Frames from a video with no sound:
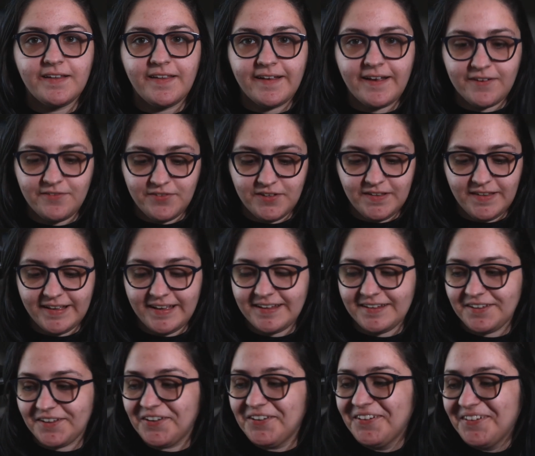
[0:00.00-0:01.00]
Like, I feel like I
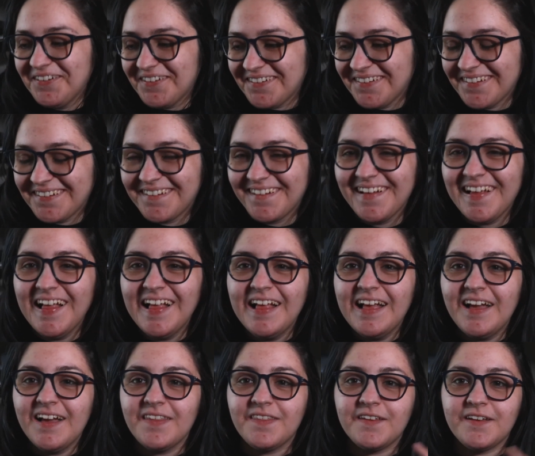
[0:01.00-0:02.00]
do.
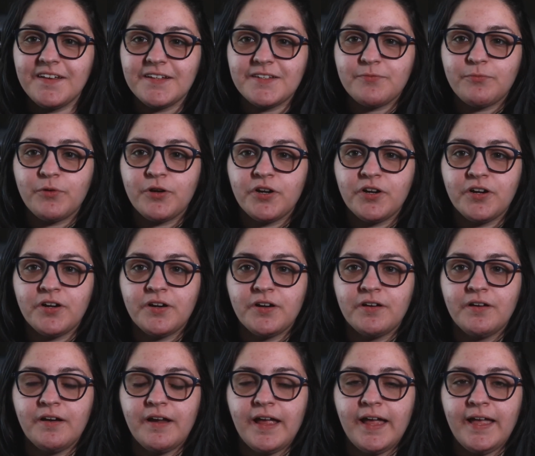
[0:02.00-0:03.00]
These
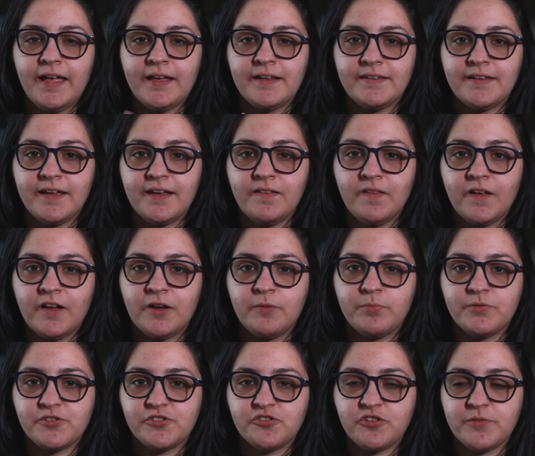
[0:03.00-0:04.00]
were anti-glare,
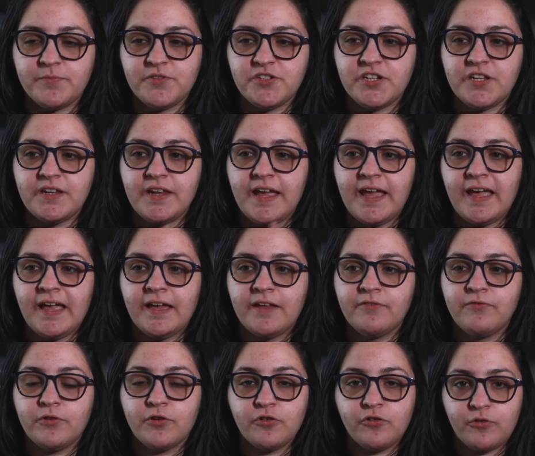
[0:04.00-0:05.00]
prescription,
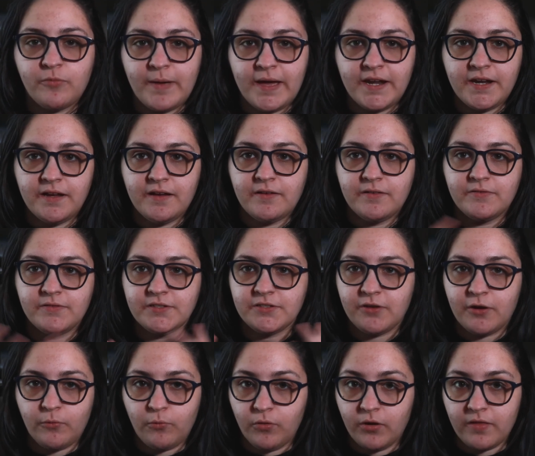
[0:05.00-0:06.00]
and photochromatic. So
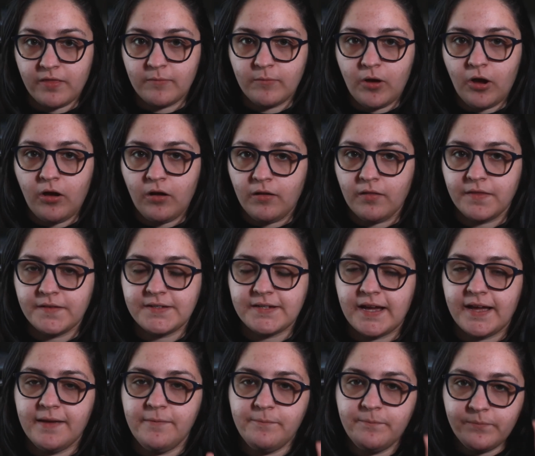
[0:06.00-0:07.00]
I wore them all the
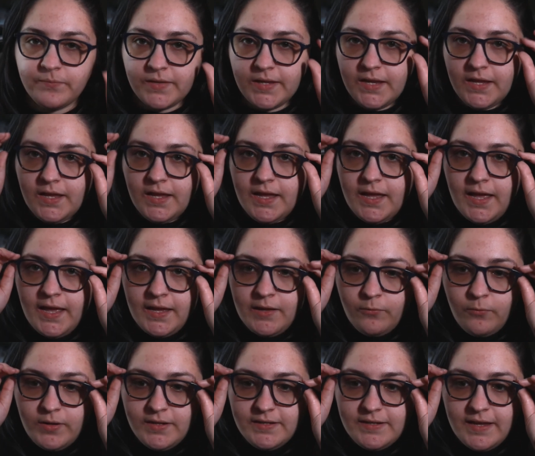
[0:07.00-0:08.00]
time.
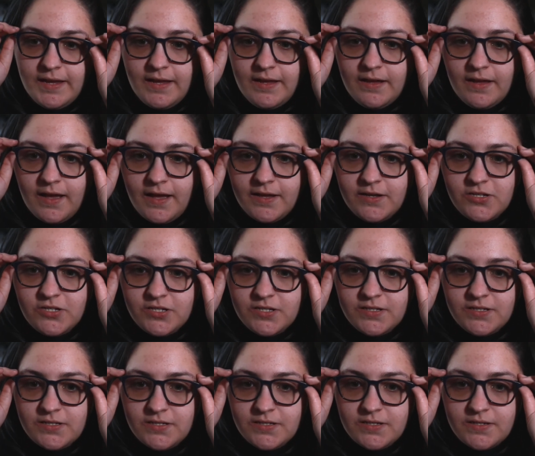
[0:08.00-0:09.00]
And one day I
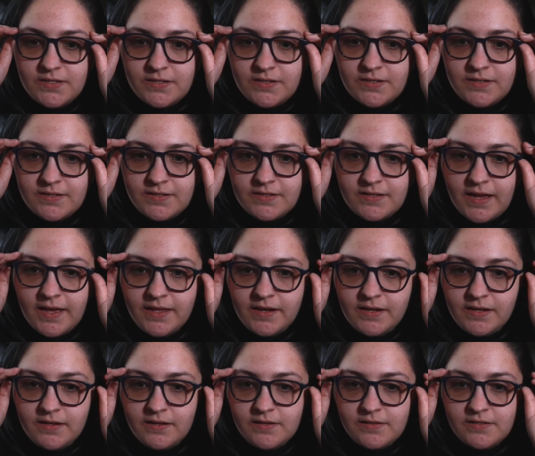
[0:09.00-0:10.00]
just
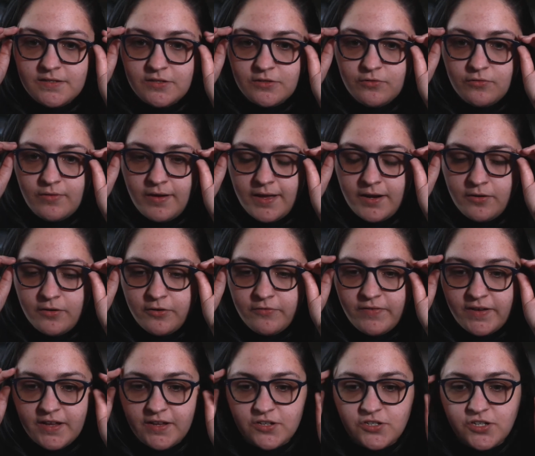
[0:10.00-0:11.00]
decided to, I don't know if
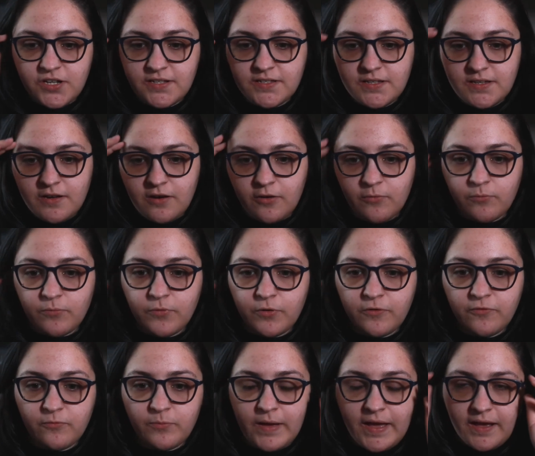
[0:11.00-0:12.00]
I adjusted it or
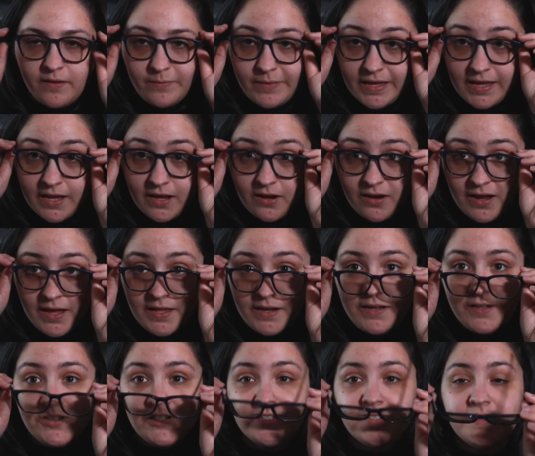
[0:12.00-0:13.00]
moved back my hair, and
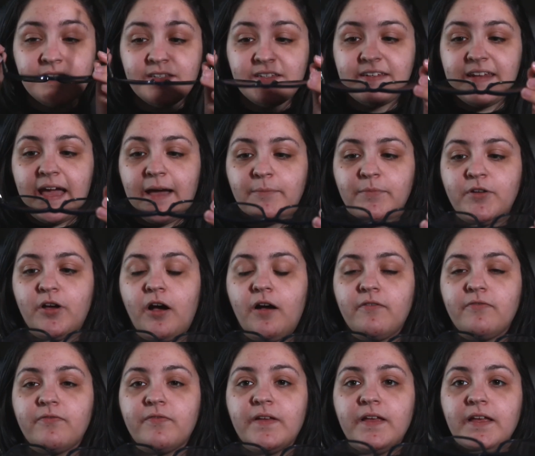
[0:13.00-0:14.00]
it just snapped
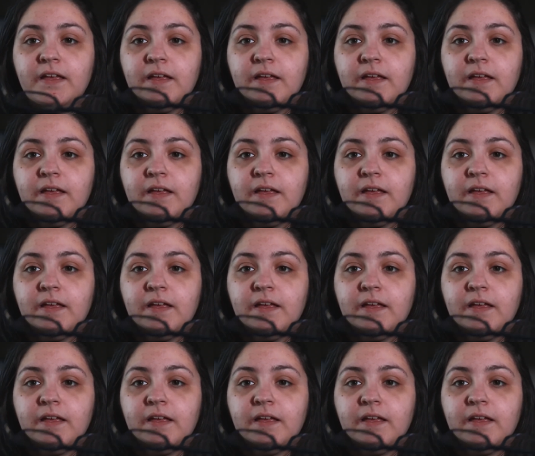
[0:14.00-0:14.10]
off.